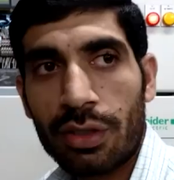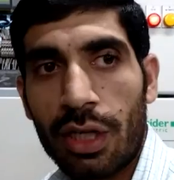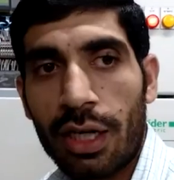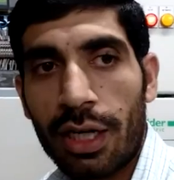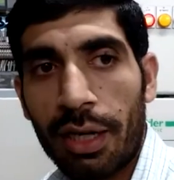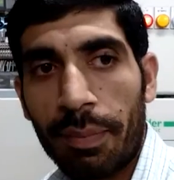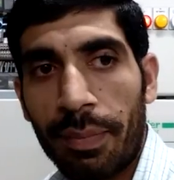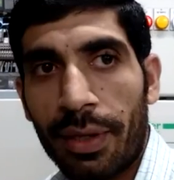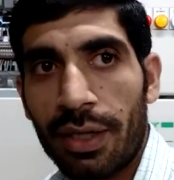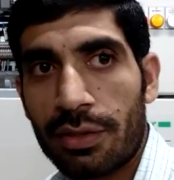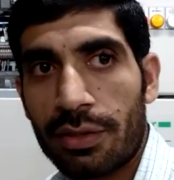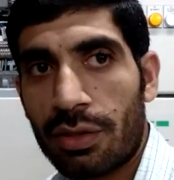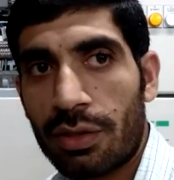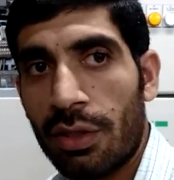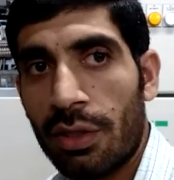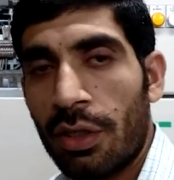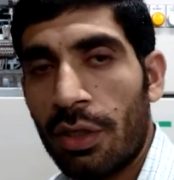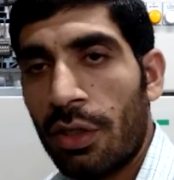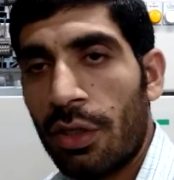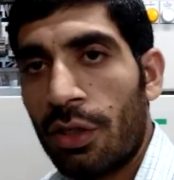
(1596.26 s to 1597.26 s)
SCADA panel
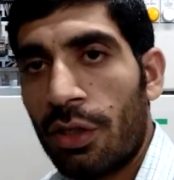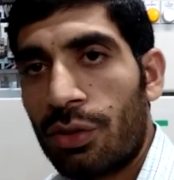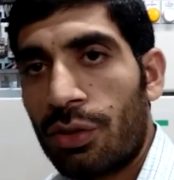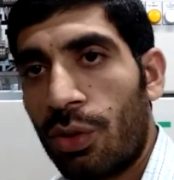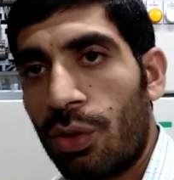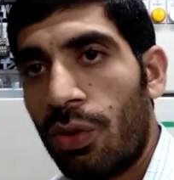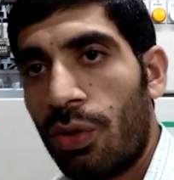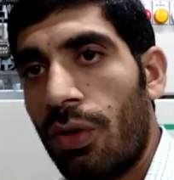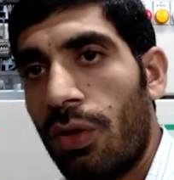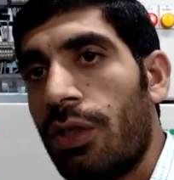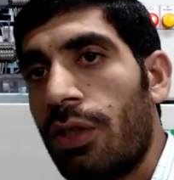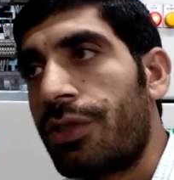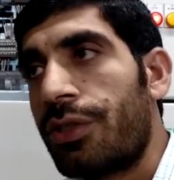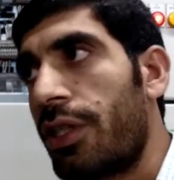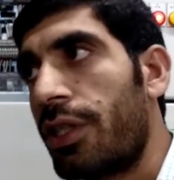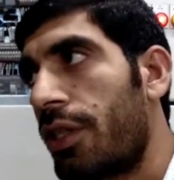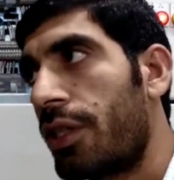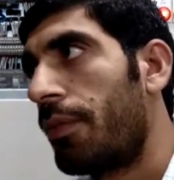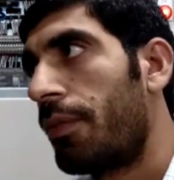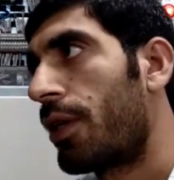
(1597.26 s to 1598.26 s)
through
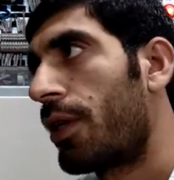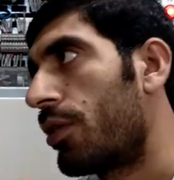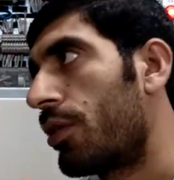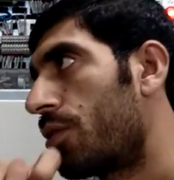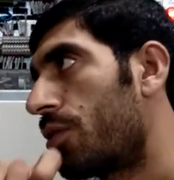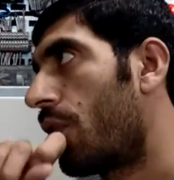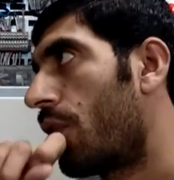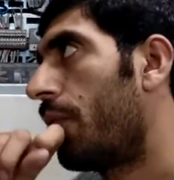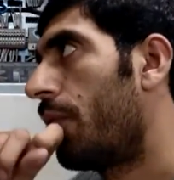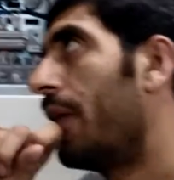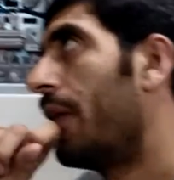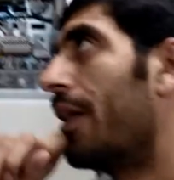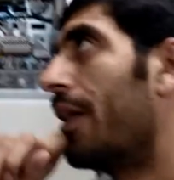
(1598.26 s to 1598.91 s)
CCB control